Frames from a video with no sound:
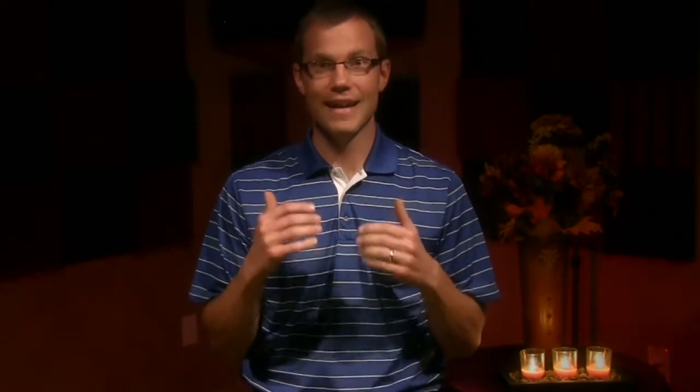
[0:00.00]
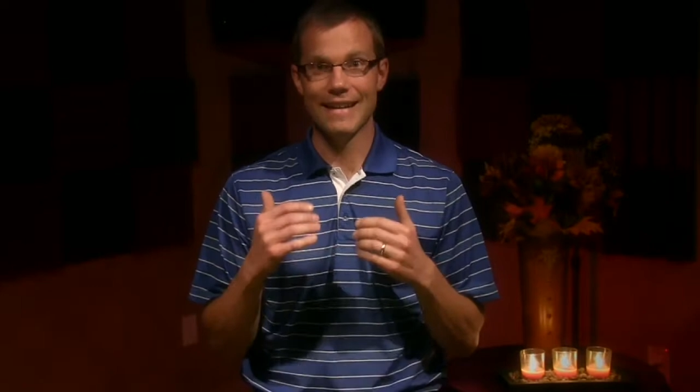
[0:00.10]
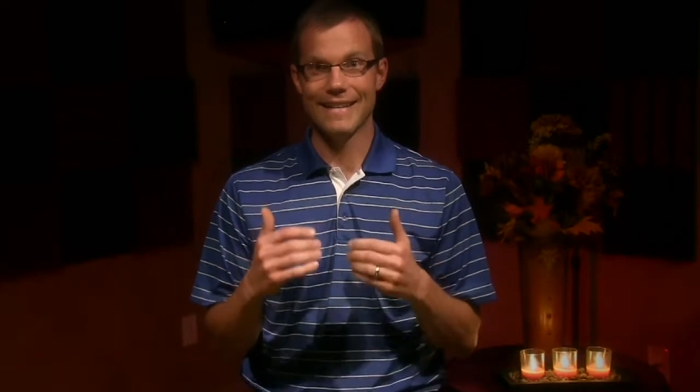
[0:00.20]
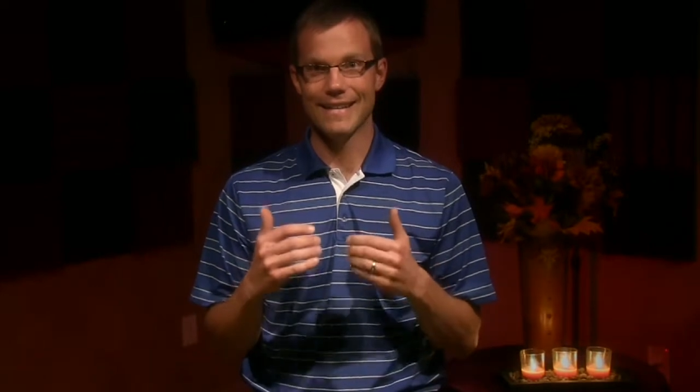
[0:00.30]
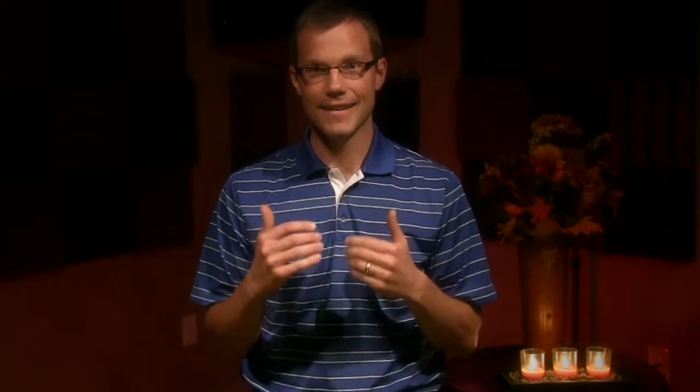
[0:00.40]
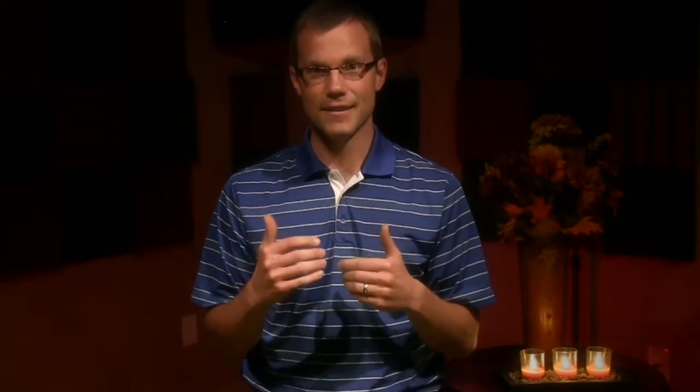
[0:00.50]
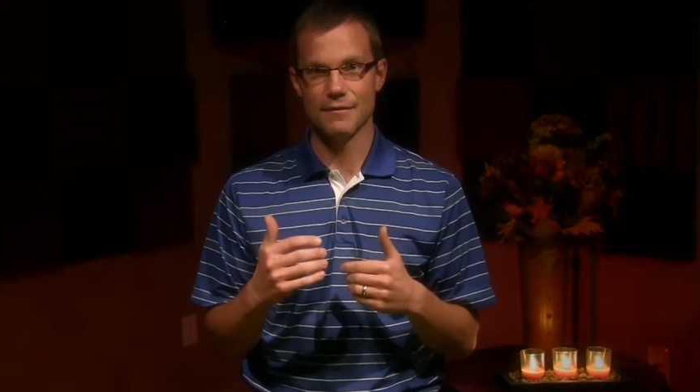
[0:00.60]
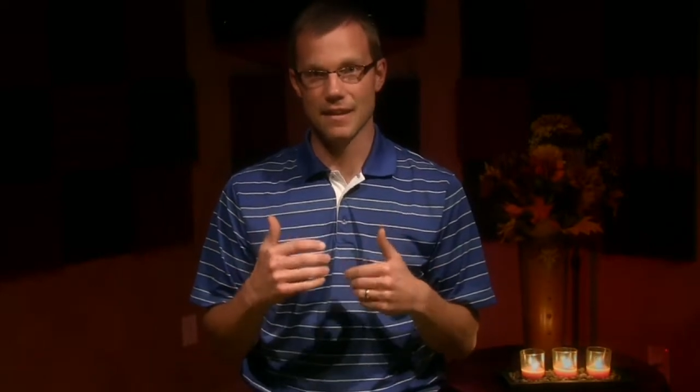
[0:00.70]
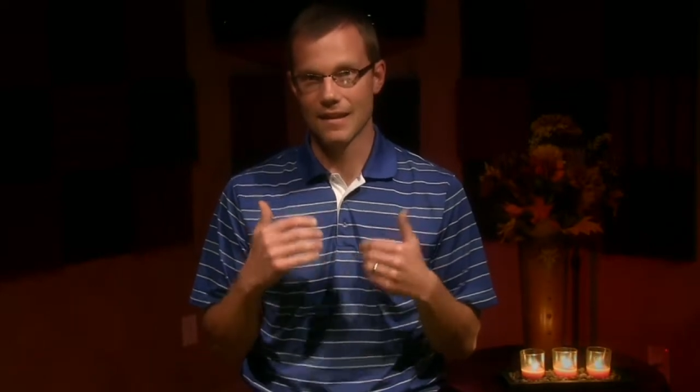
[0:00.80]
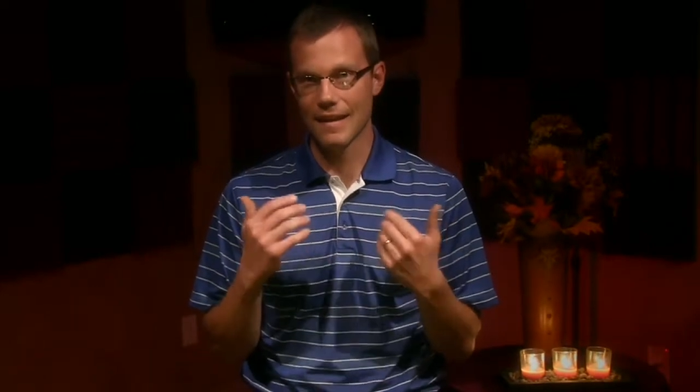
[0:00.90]
I think
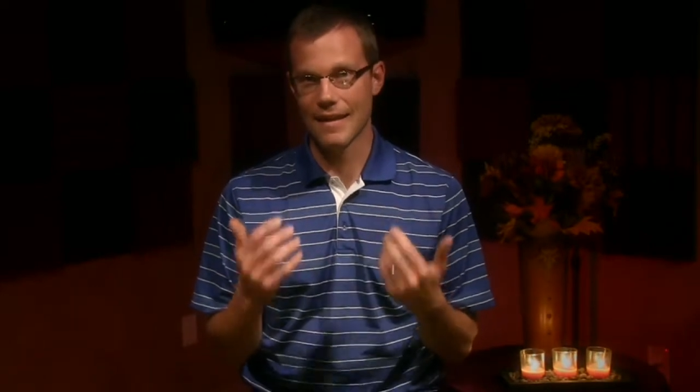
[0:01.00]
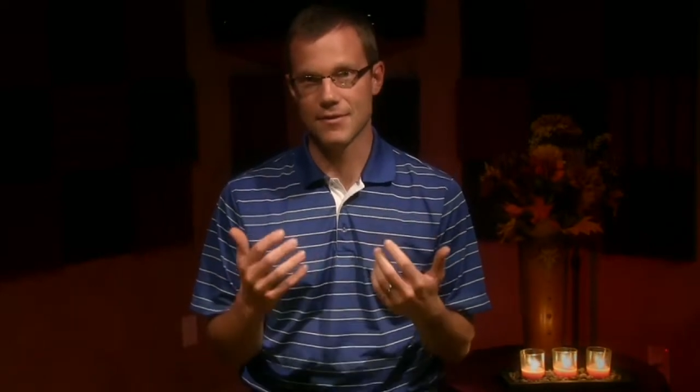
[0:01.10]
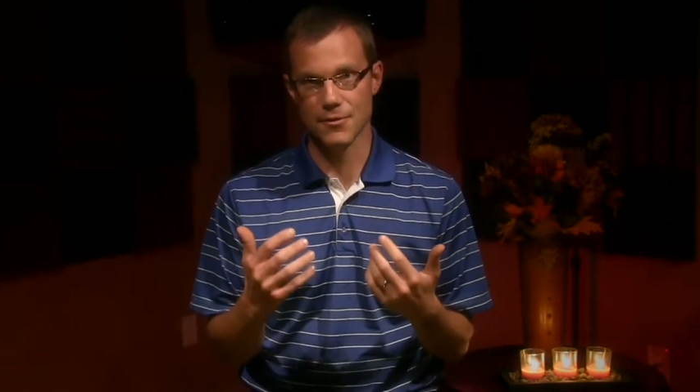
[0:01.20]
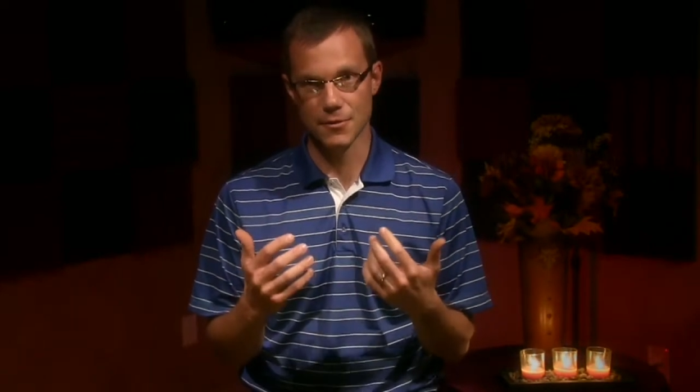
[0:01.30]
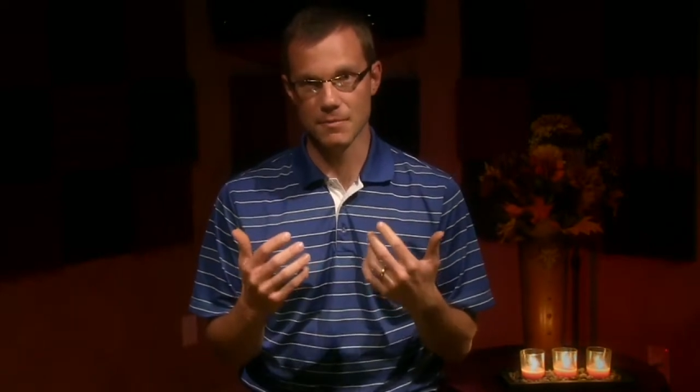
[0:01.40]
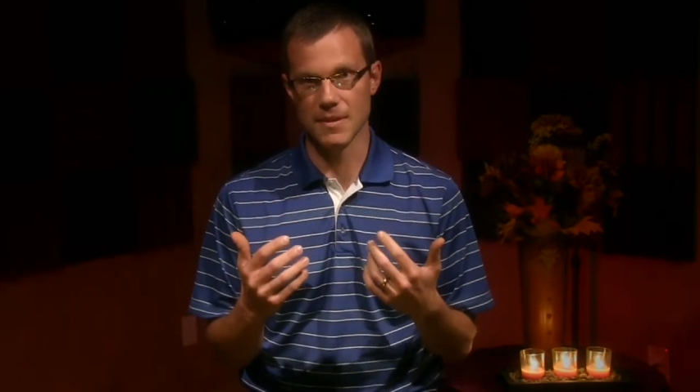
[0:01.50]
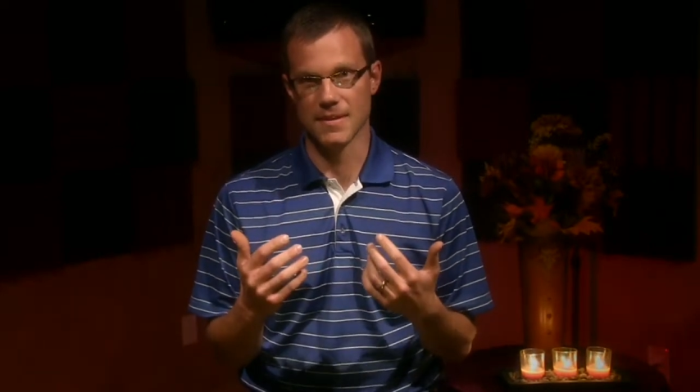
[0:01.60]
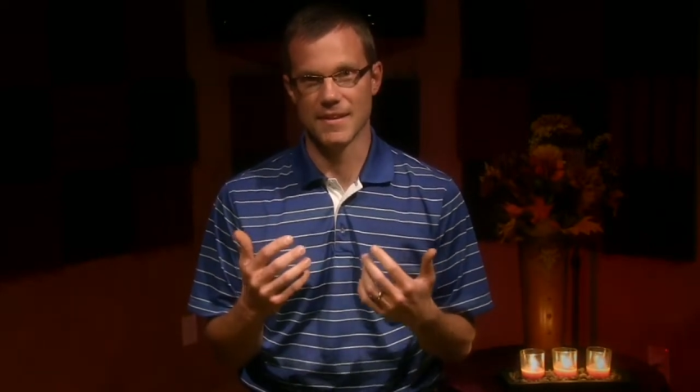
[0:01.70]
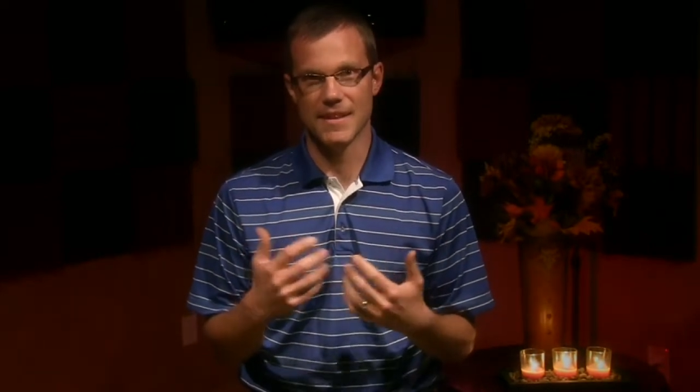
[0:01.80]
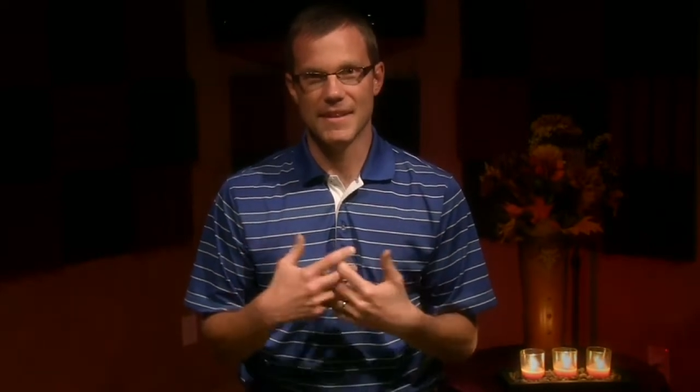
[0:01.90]
of a classroom.
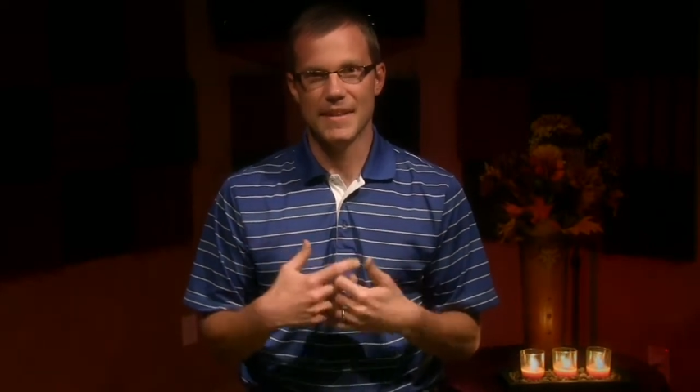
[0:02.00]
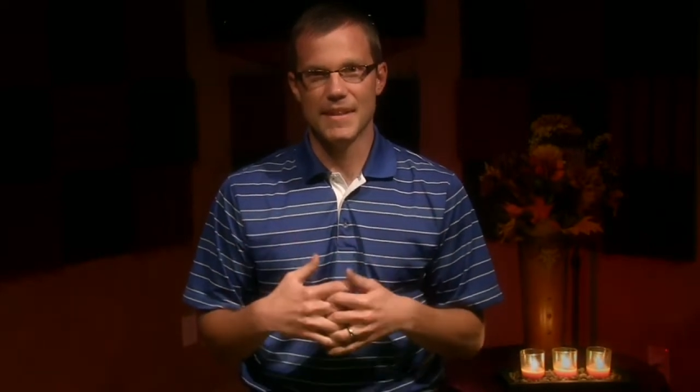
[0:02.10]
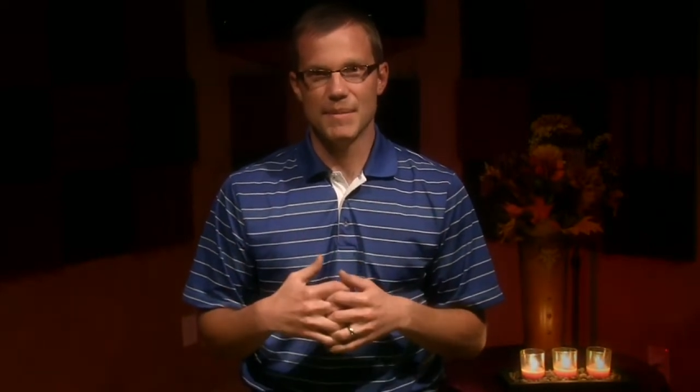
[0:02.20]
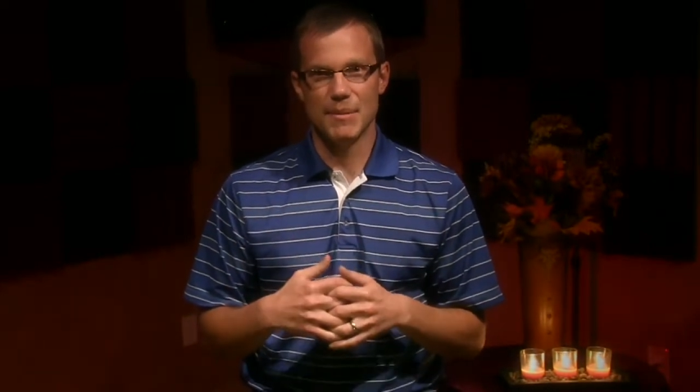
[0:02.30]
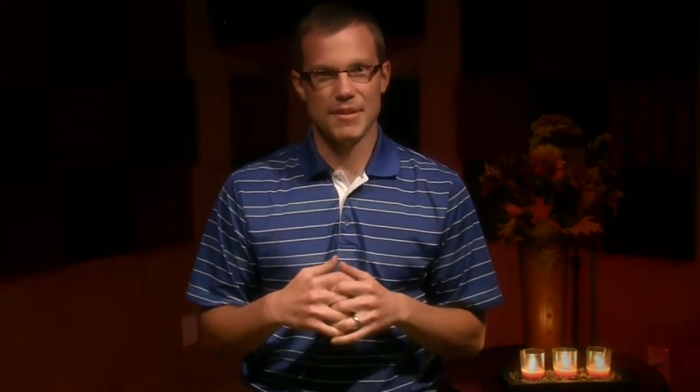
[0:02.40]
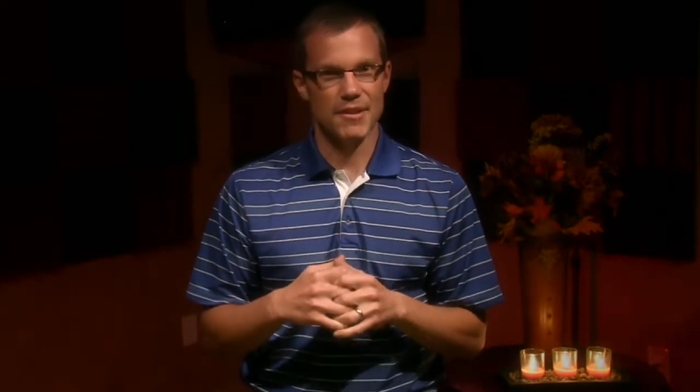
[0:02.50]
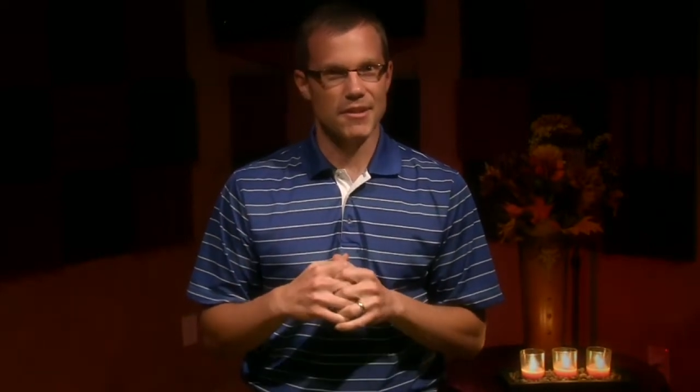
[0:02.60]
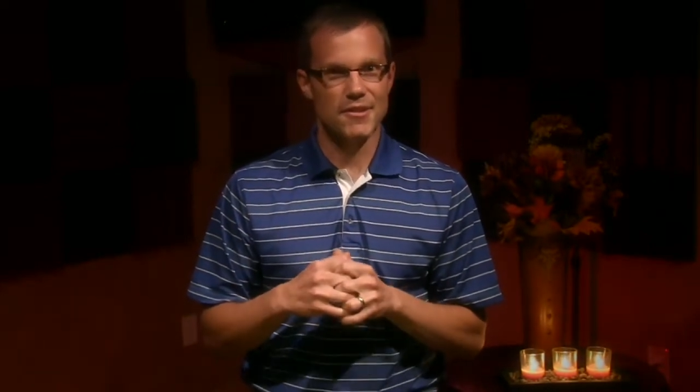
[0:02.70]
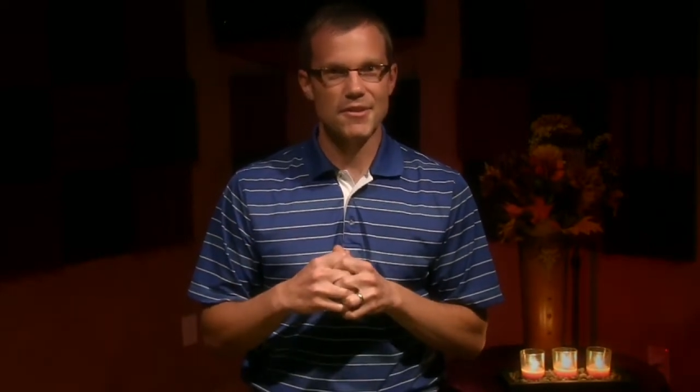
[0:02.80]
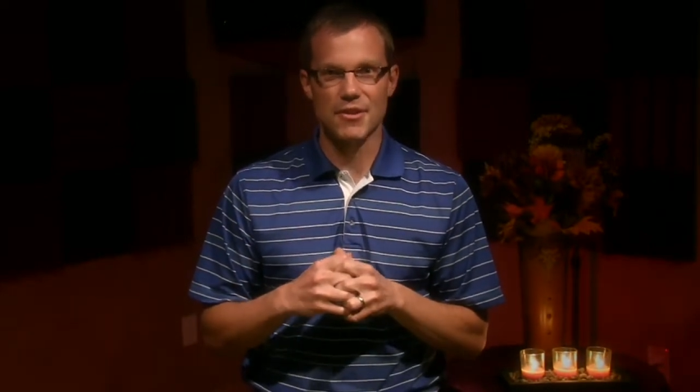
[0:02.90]
But there
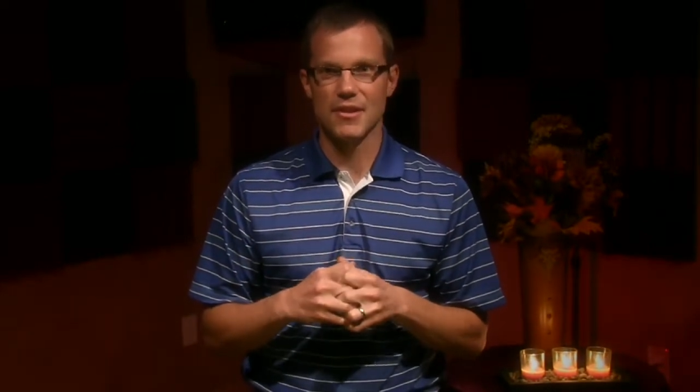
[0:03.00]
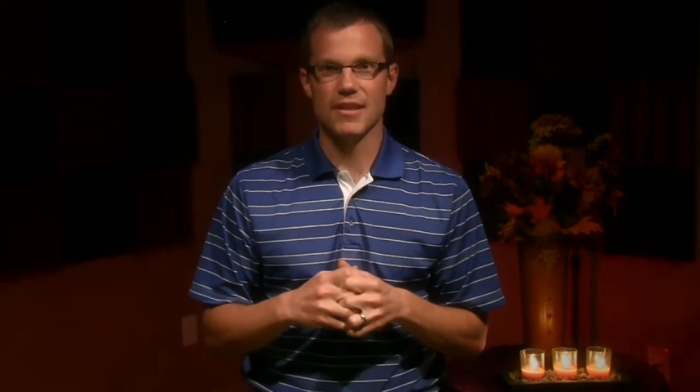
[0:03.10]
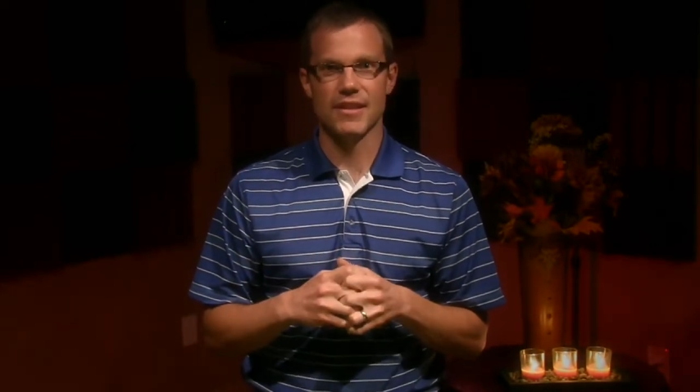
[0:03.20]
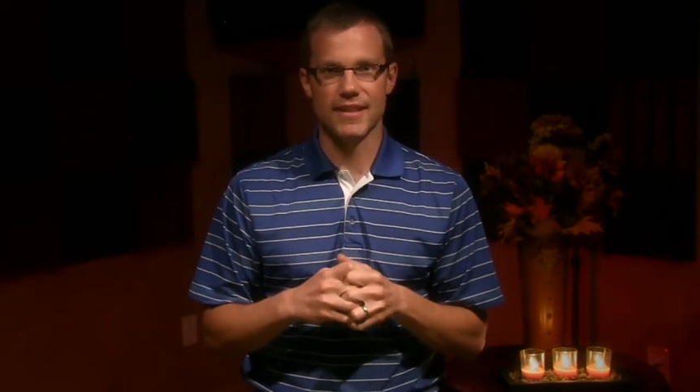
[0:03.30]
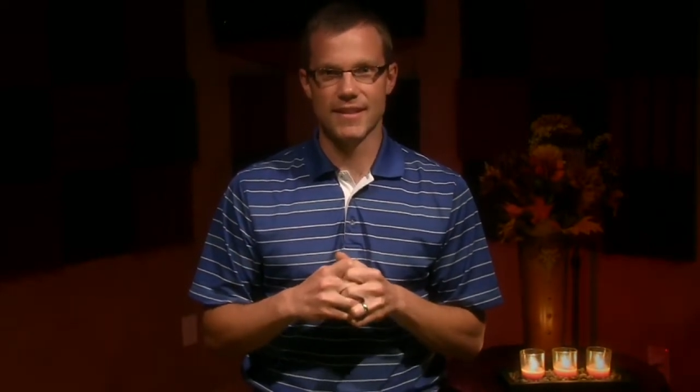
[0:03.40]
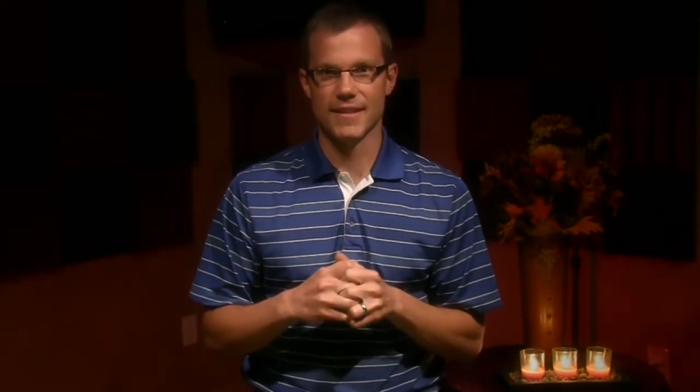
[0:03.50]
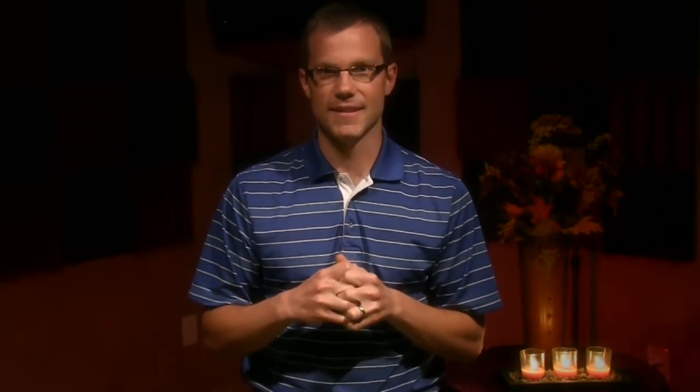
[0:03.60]
are certainly